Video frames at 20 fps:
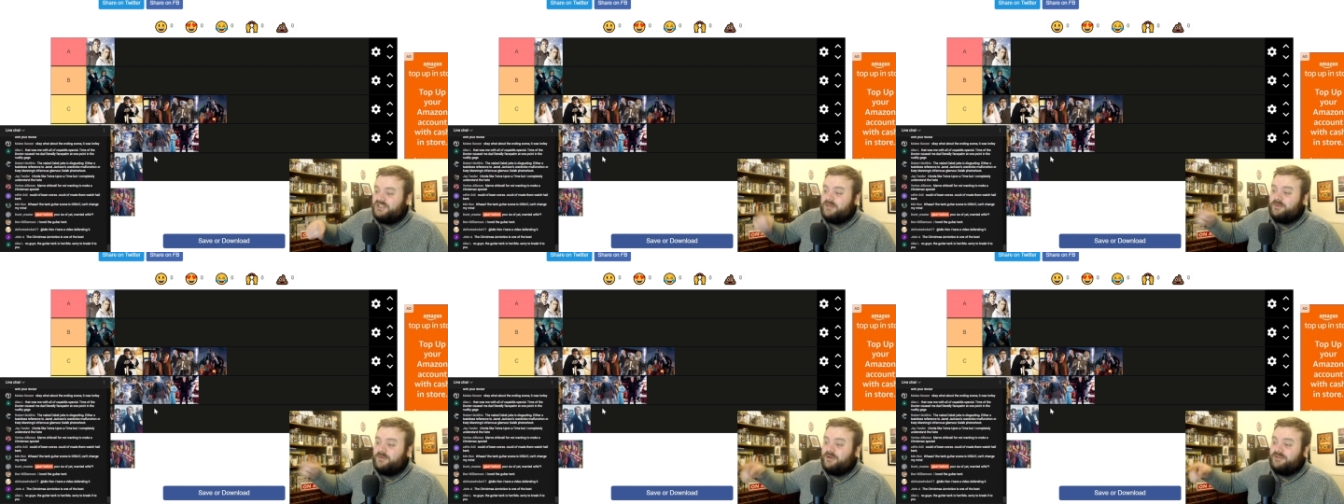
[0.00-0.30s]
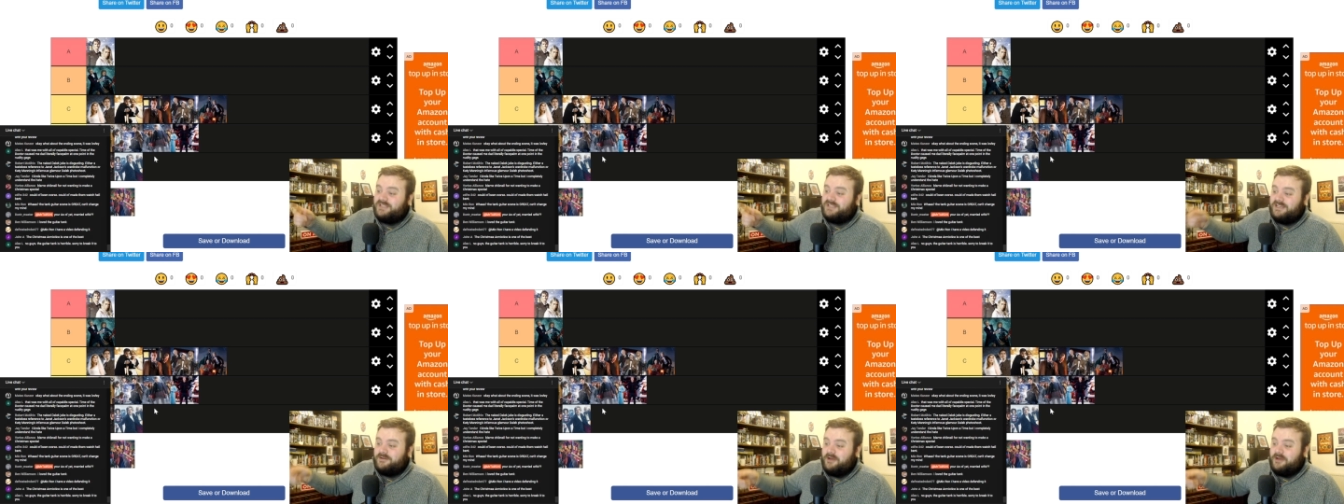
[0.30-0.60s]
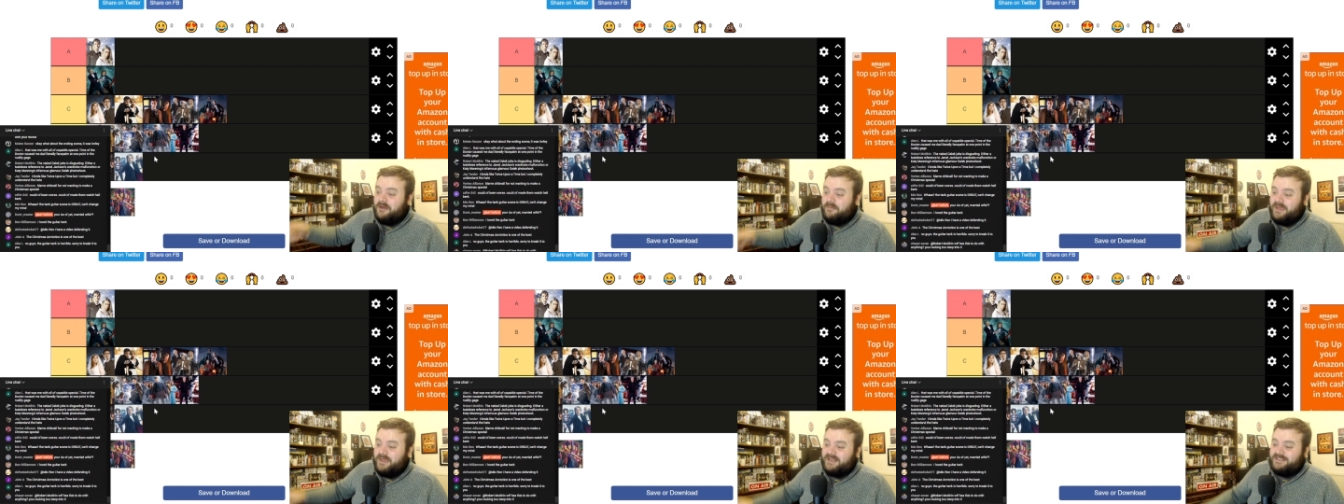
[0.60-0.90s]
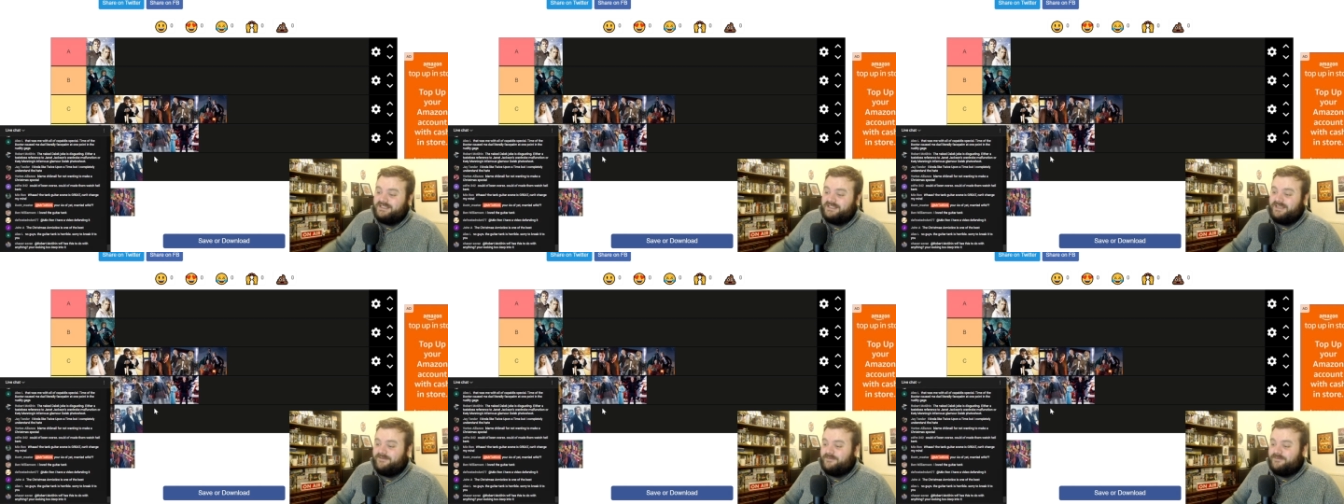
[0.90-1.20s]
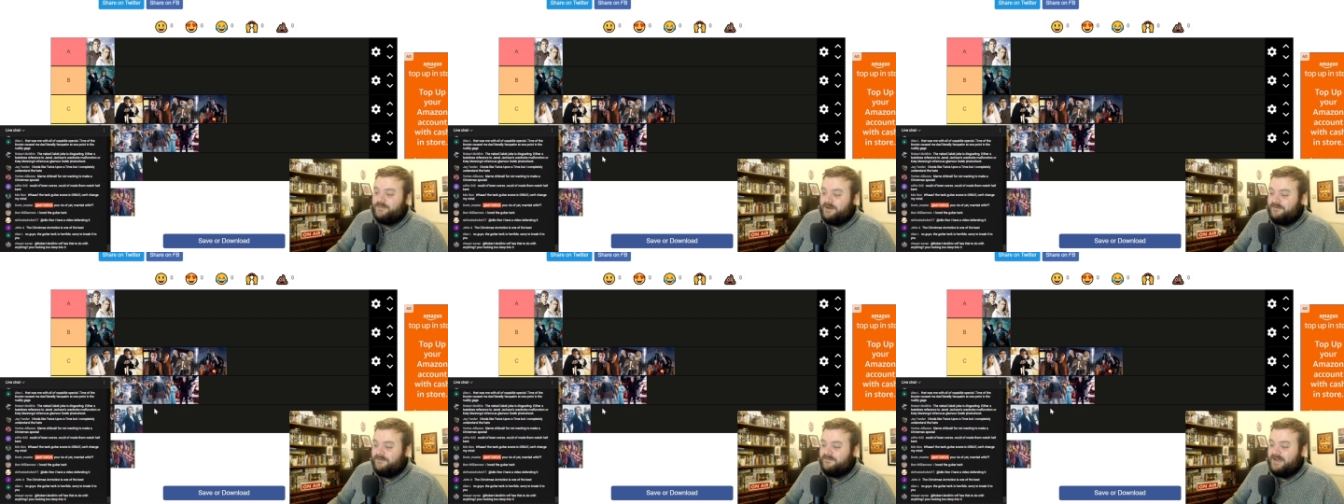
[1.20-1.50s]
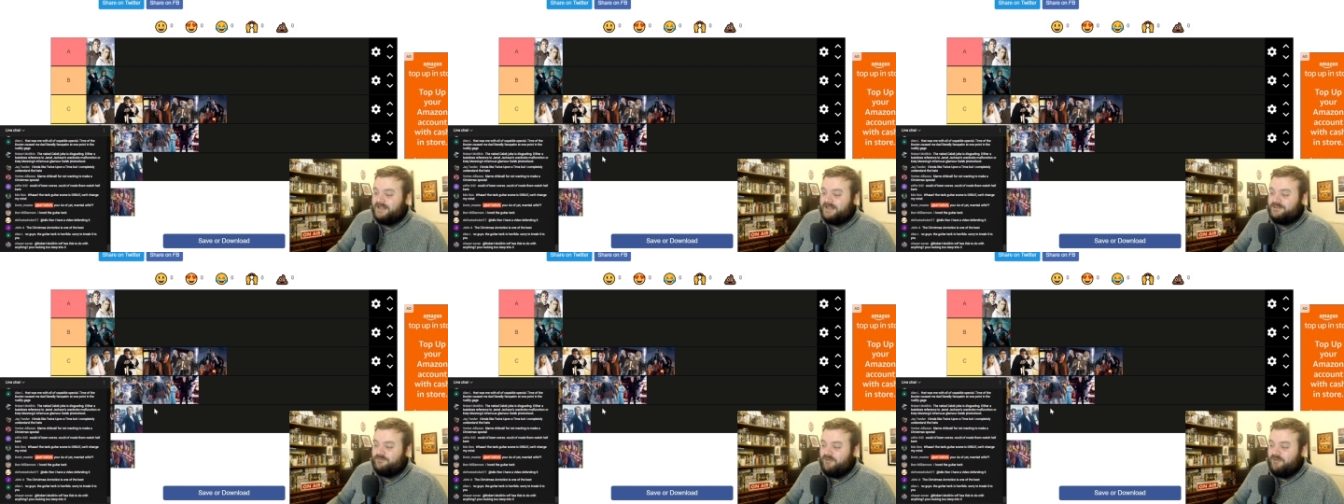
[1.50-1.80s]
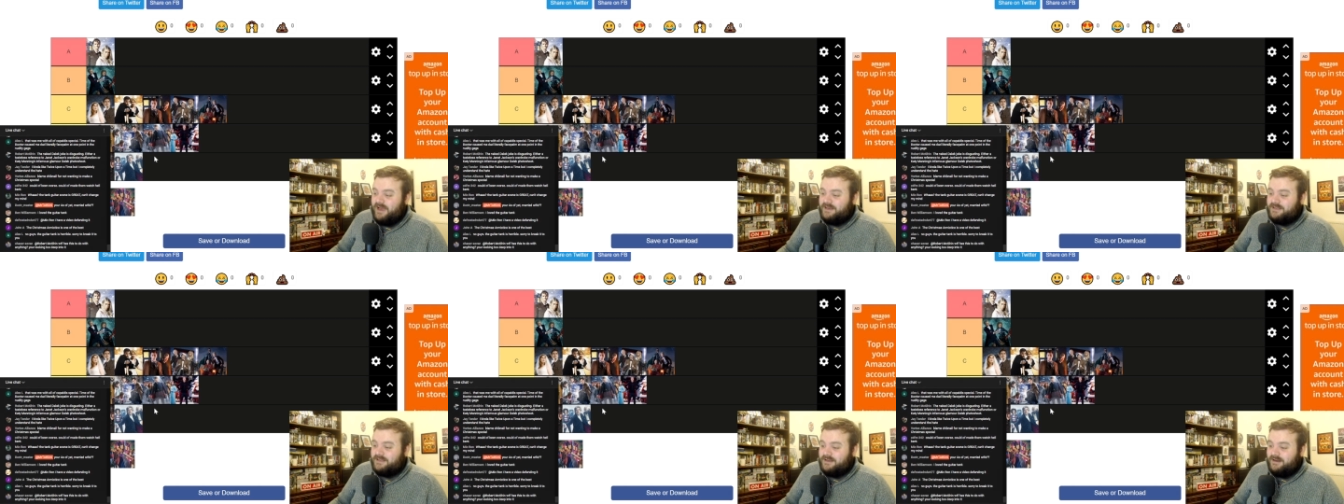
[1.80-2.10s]
Chibnall did not make Steven Moffat
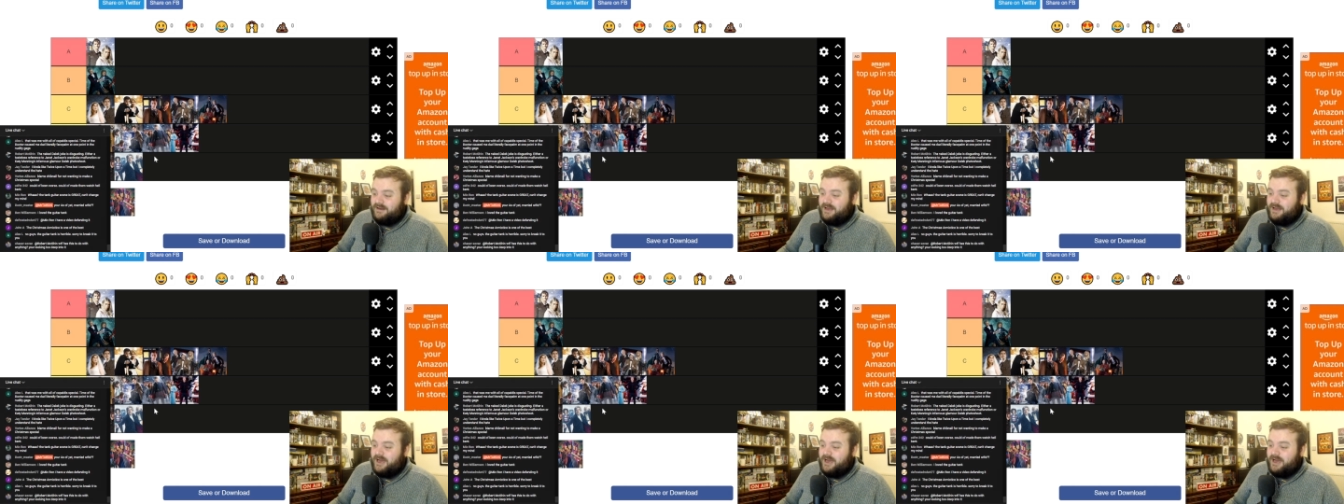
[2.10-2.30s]
write